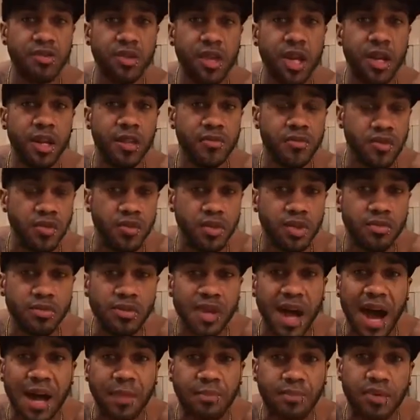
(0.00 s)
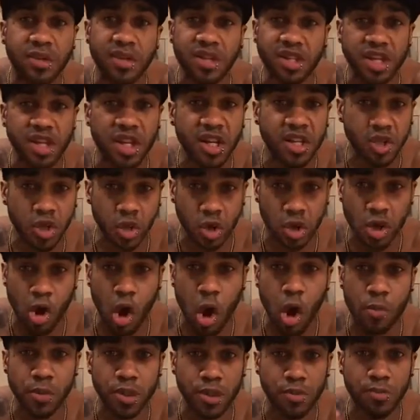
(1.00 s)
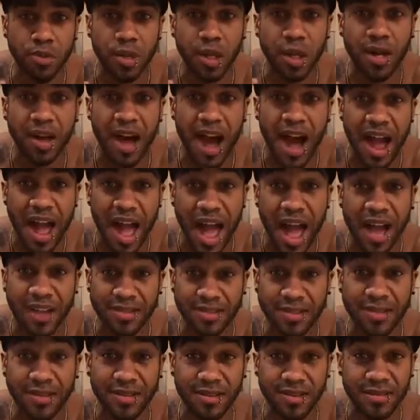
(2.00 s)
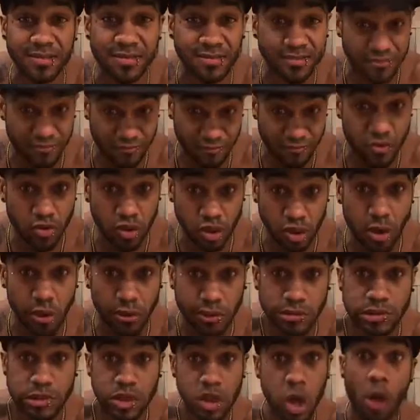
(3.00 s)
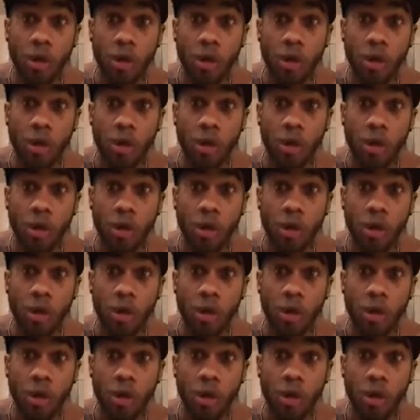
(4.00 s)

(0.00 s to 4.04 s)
natives you do not put cheese on a garbage plate. I asked. Real talk.